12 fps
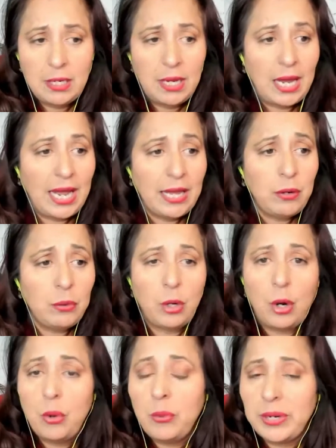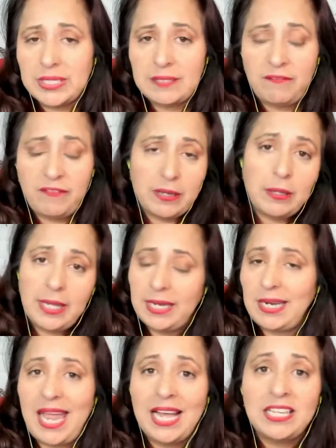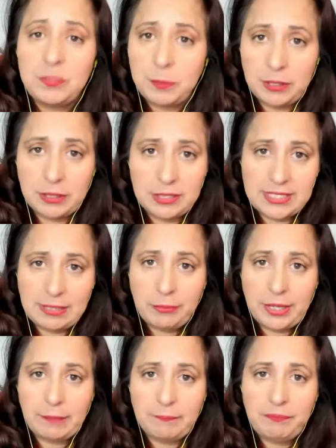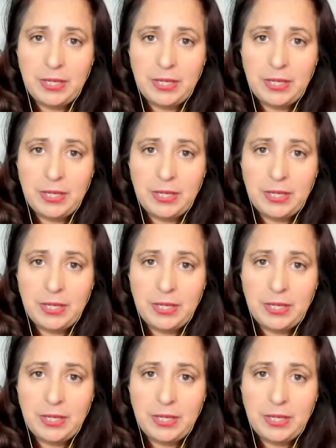I don't always feel like an expert at something.